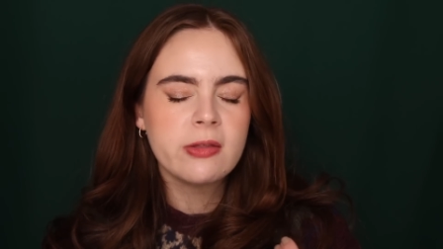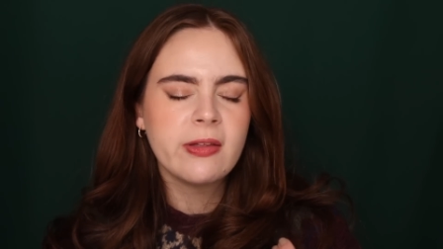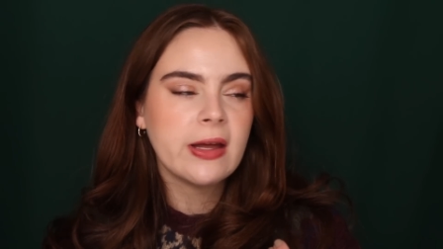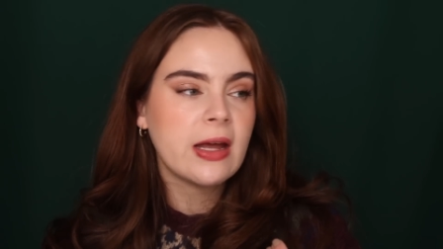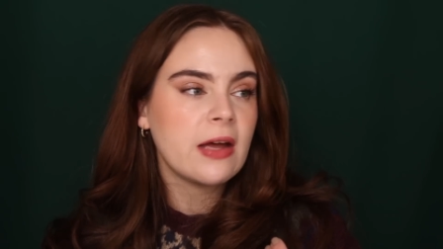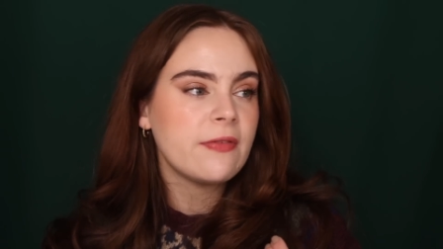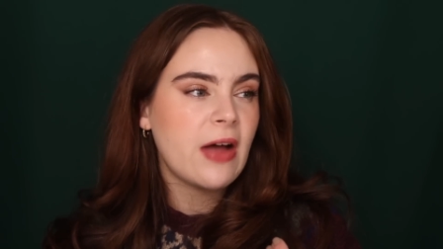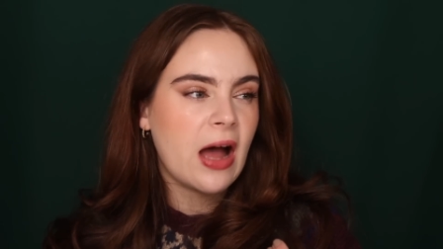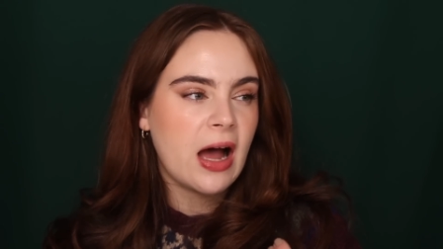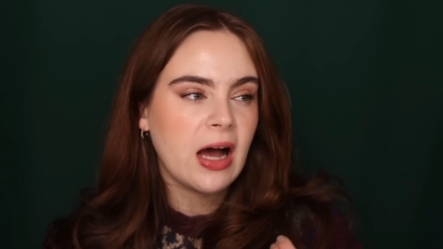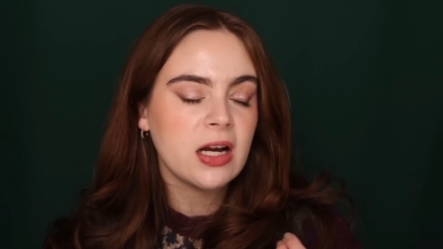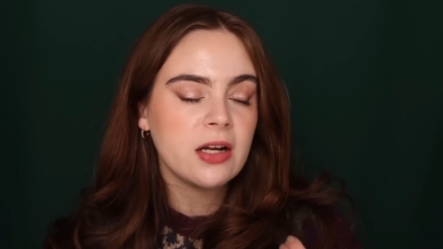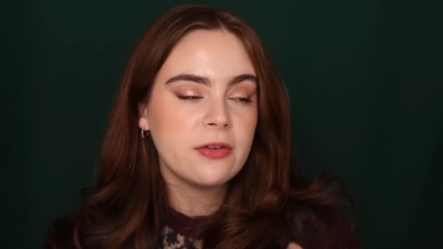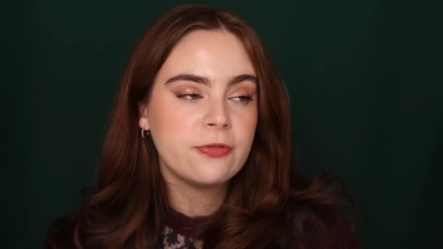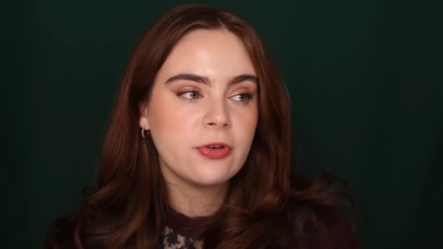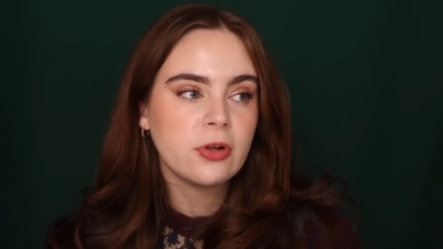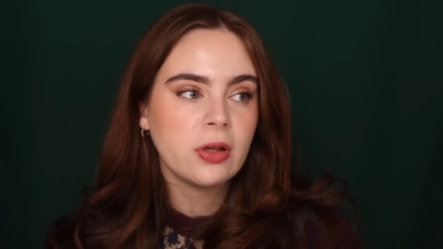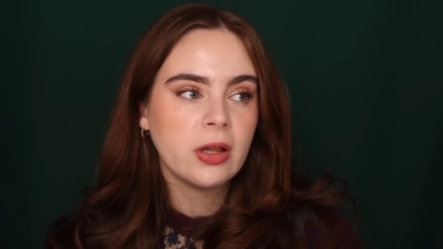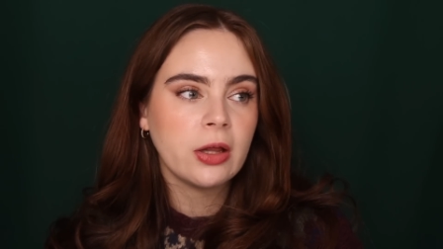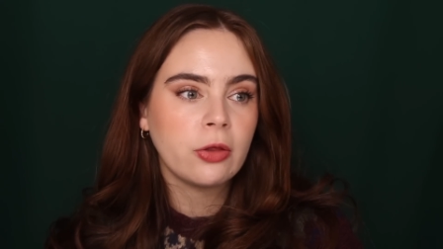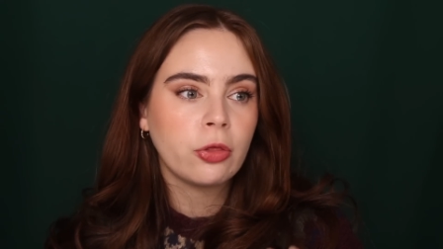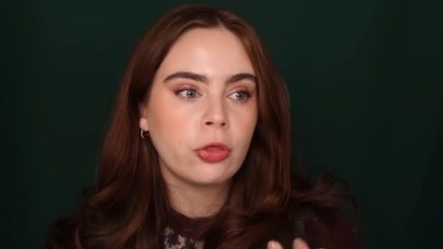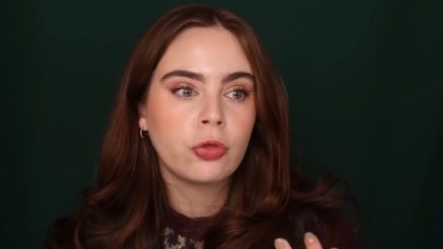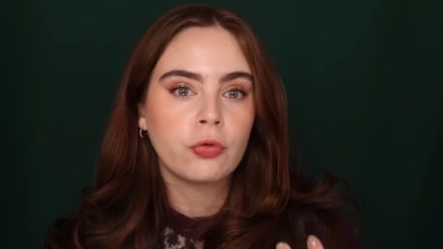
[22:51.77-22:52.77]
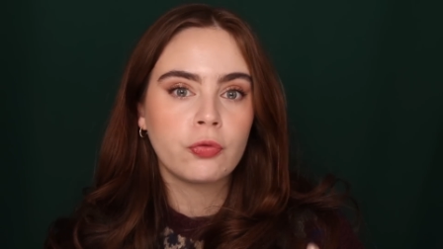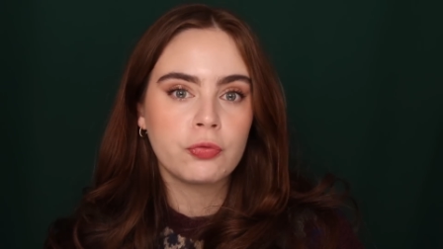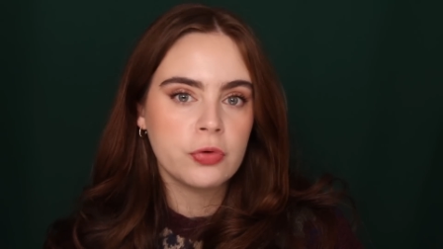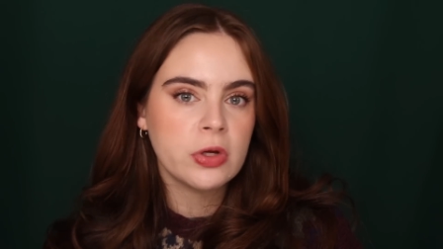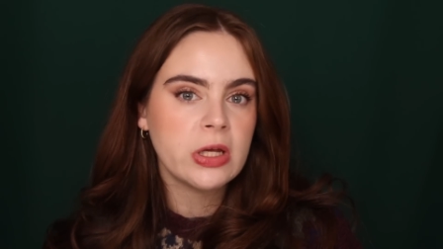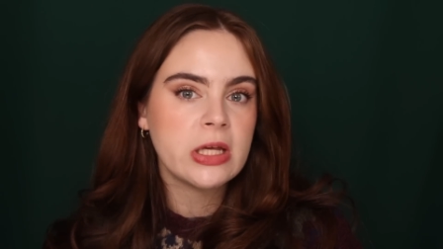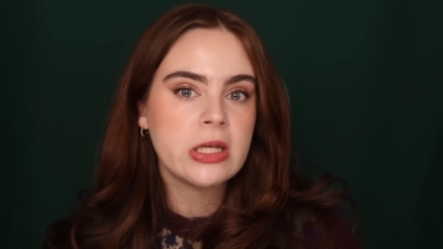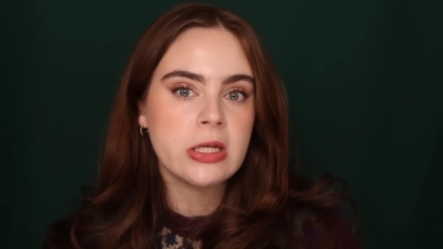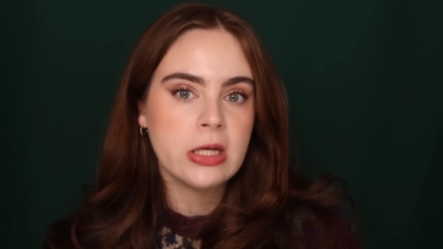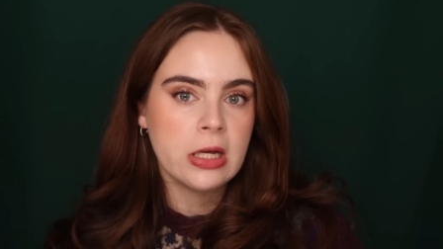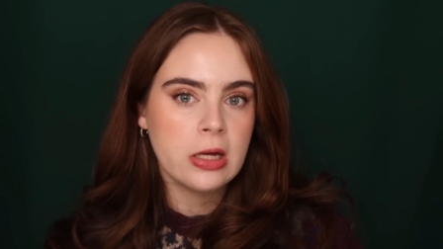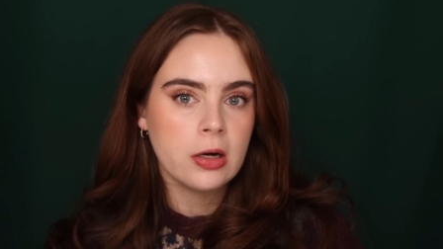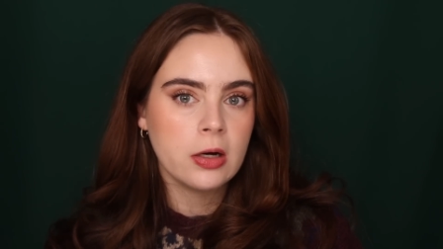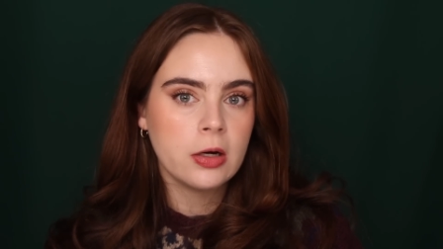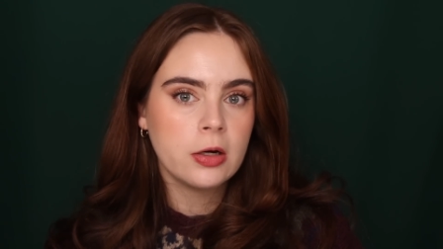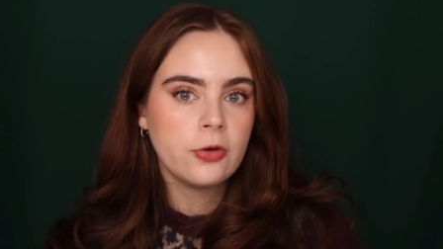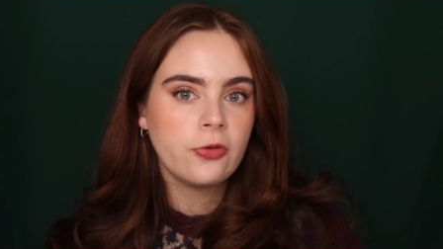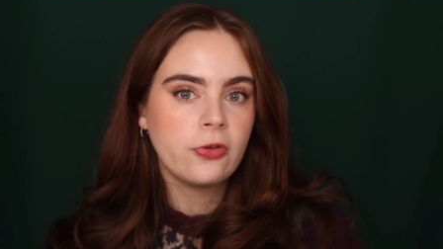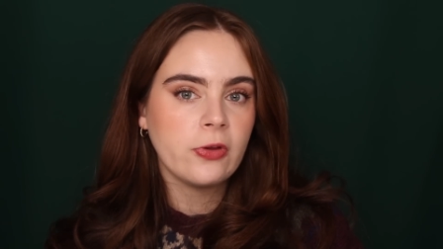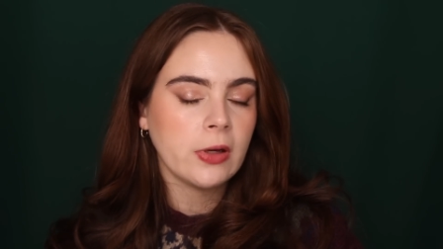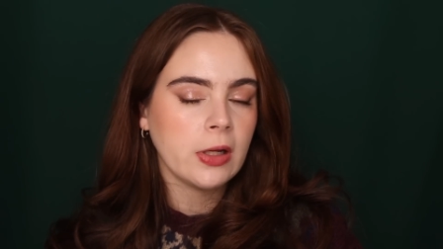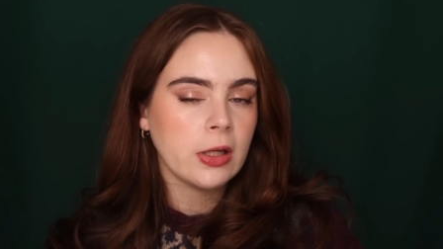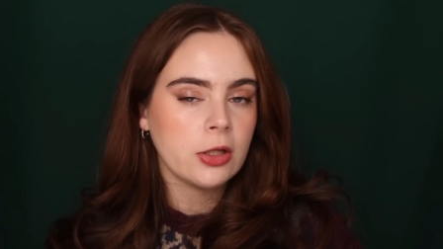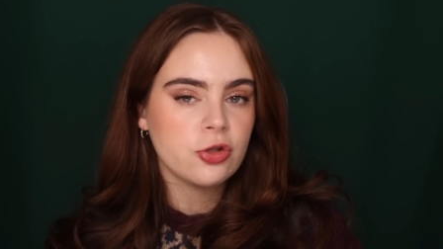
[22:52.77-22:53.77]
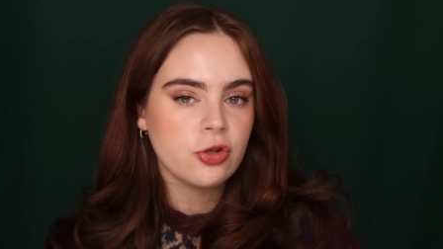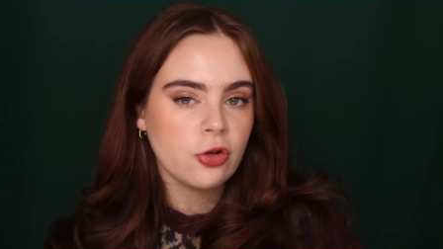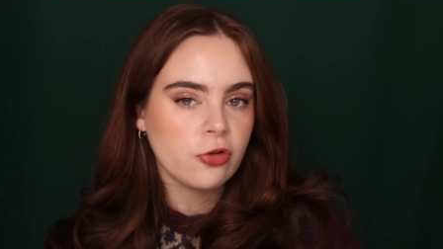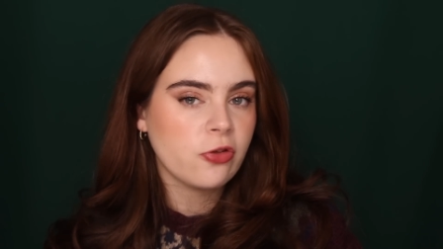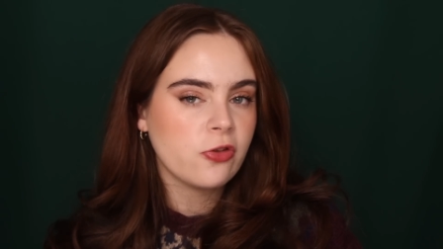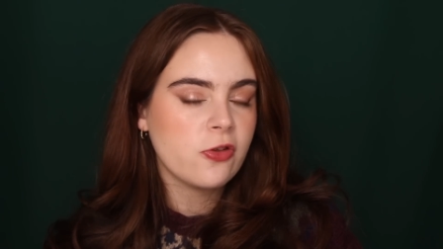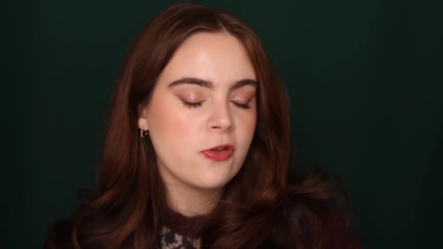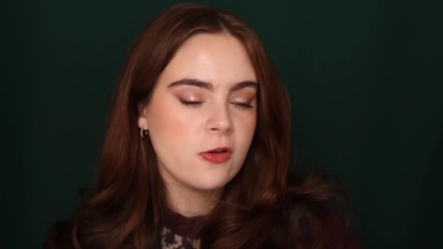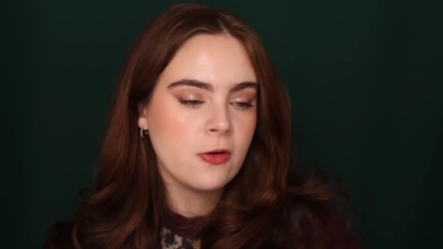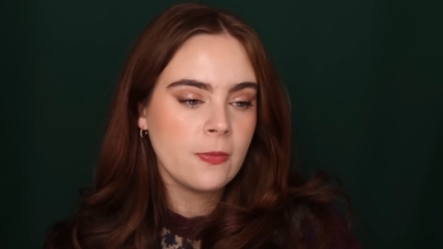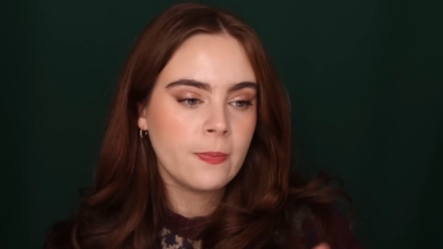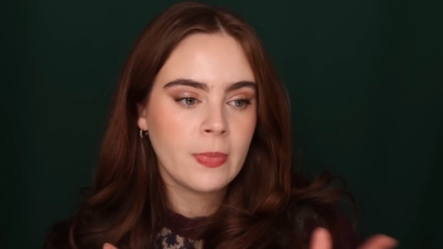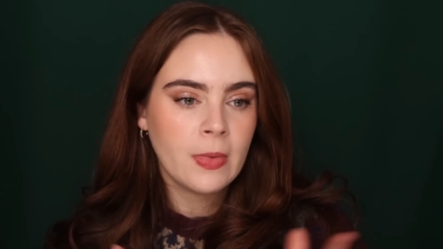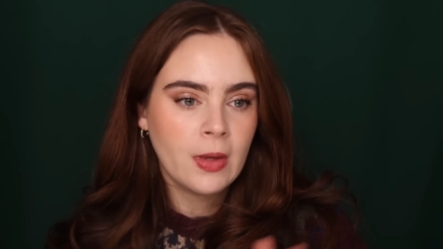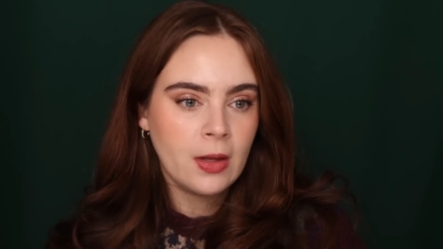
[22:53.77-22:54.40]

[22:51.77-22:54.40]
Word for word: Like I've had it for like 3 years and it just,